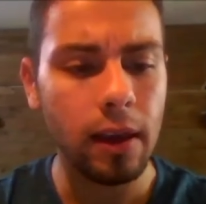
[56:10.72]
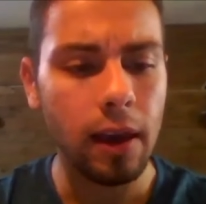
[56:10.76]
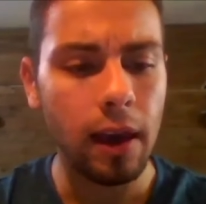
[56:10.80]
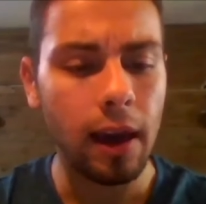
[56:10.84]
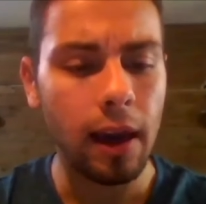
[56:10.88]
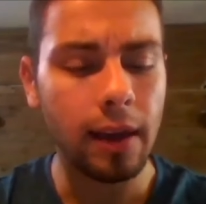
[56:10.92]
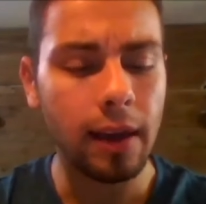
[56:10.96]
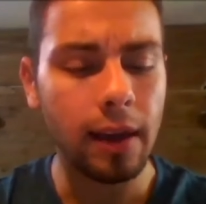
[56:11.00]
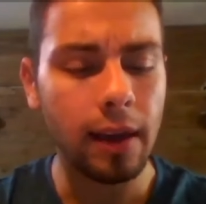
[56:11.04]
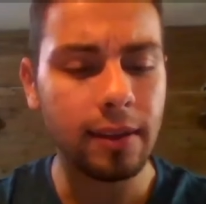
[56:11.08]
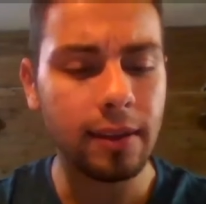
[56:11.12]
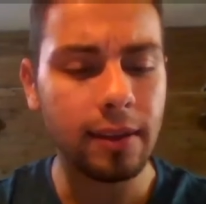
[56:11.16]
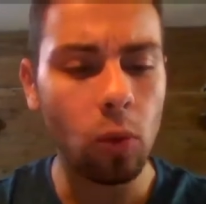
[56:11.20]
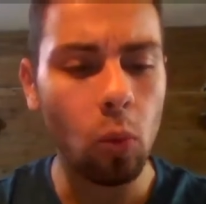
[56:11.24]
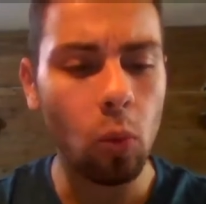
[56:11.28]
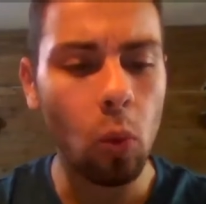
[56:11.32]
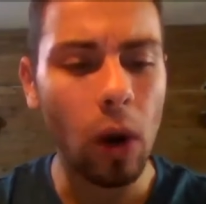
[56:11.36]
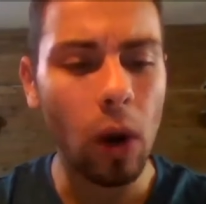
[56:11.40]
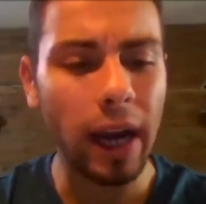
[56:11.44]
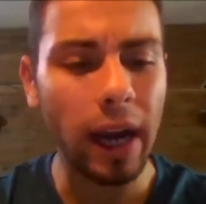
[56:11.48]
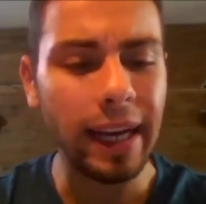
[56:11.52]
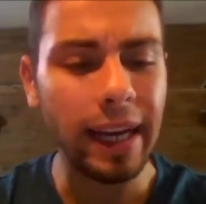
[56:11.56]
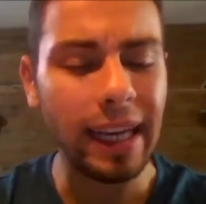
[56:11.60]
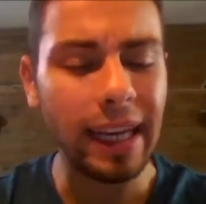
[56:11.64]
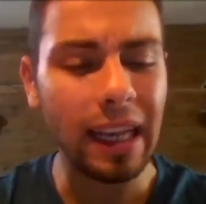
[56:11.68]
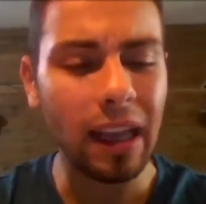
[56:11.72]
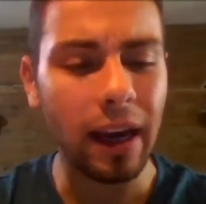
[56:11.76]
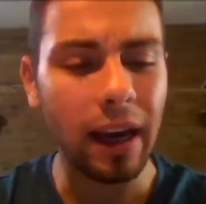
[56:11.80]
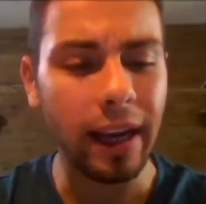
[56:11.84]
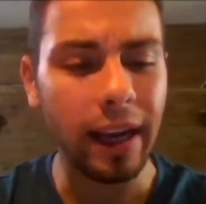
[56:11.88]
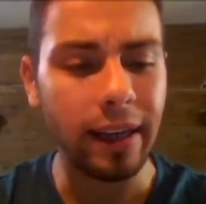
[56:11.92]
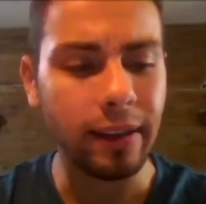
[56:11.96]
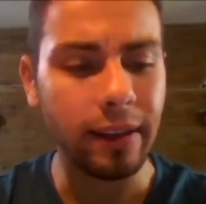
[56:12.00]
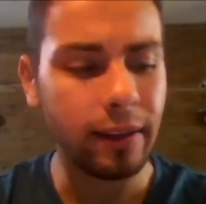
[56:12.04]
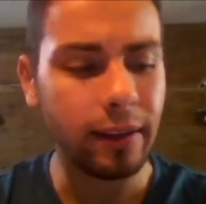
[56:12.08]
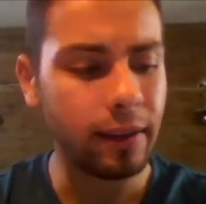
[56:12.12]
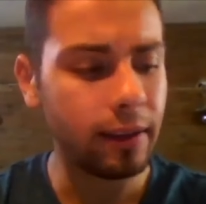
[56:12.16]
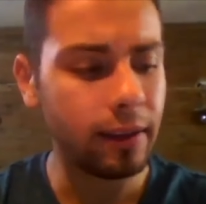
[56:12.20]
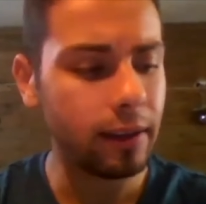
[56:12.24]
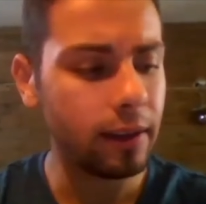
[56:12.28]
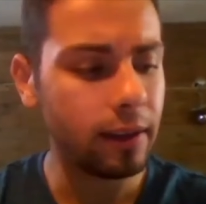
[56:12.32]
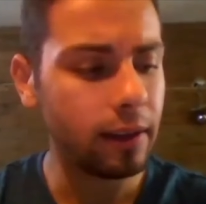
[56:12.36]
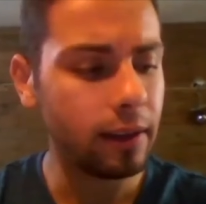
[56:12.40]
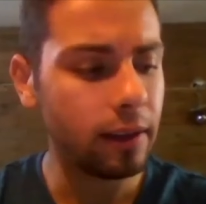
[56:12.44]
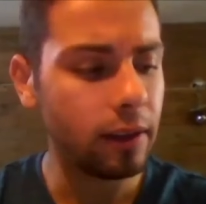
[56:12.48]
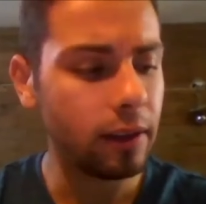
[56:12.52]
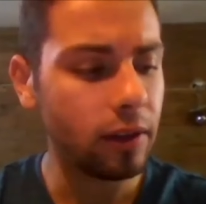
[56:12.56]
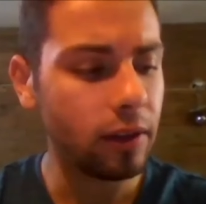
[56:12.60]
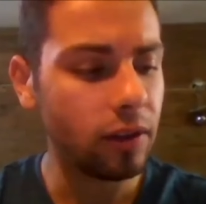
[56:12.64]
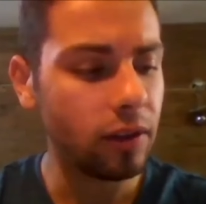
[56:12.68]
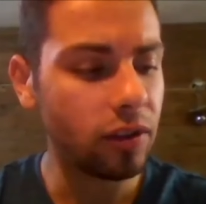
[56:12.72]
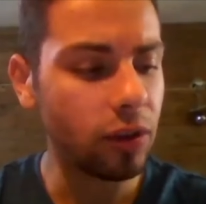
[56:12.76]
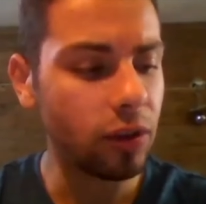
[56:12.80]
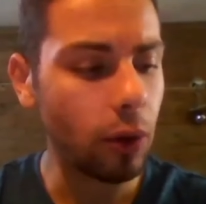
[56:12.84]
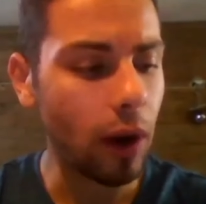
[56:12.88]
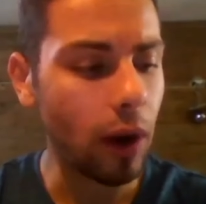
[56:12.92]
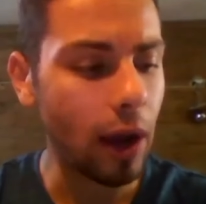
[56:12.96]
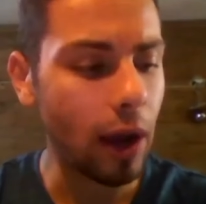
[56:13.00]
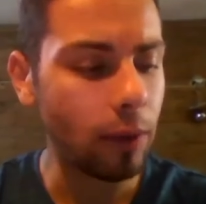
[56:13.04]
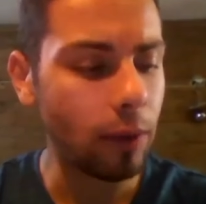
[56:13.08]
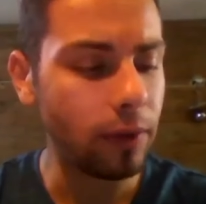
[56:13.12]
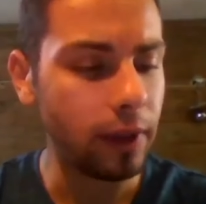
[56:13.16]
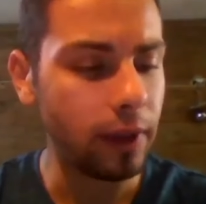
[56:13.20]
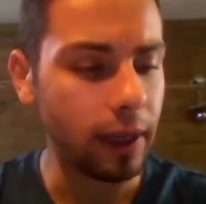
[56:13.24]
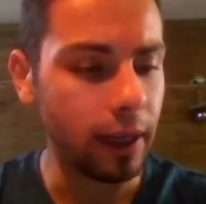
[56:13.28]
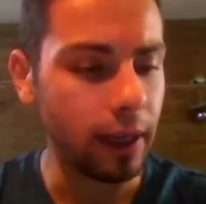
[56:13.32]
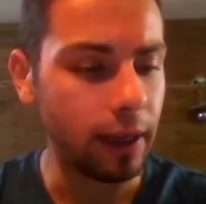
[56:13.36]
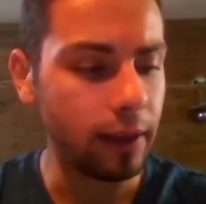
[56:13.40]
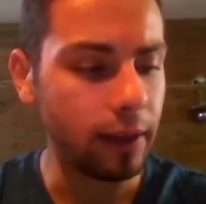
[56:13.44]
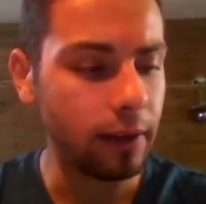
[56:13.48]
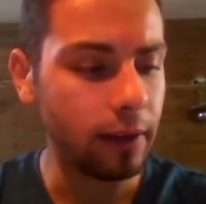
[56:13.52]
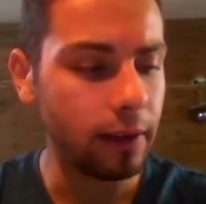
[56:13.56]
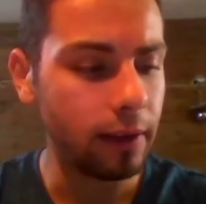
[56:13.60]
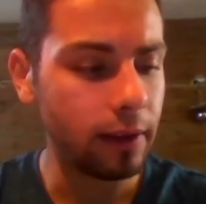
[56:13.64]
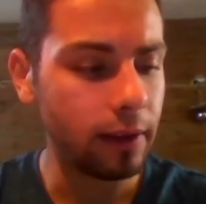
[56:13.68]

has a white light surrounding it.